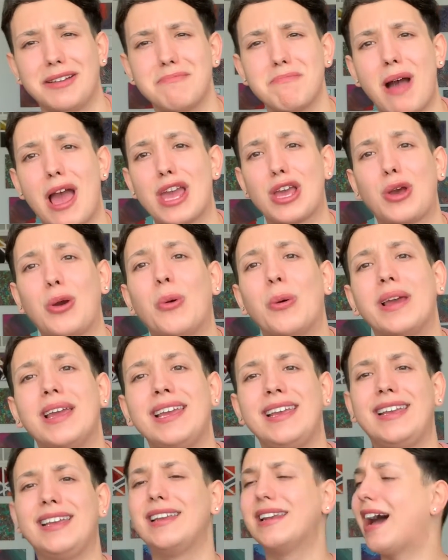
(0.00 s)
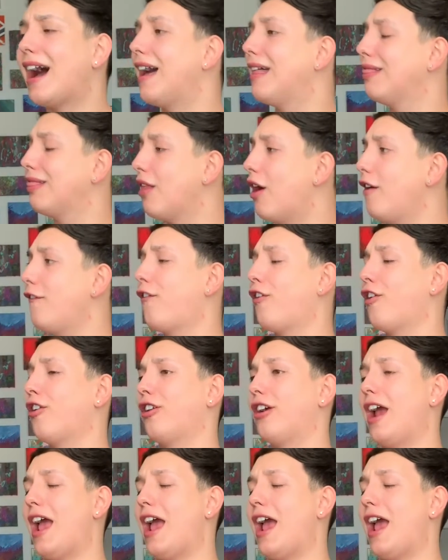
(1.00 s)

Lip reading: my queen, I love her.